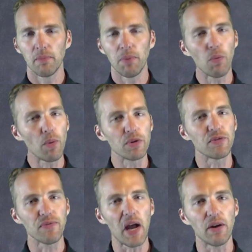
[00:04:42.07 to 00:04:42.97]
But what was
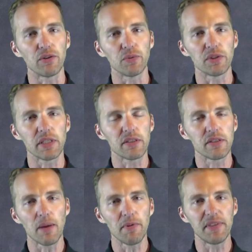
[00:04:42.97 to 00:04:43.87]
found was that
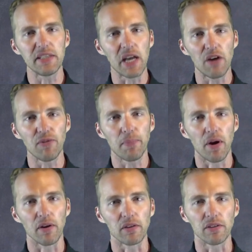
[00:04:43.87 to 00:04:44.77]
some of these alpha
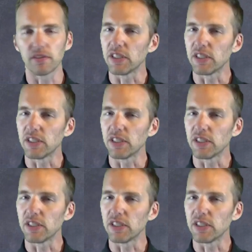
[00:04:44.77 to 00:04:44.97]
particles,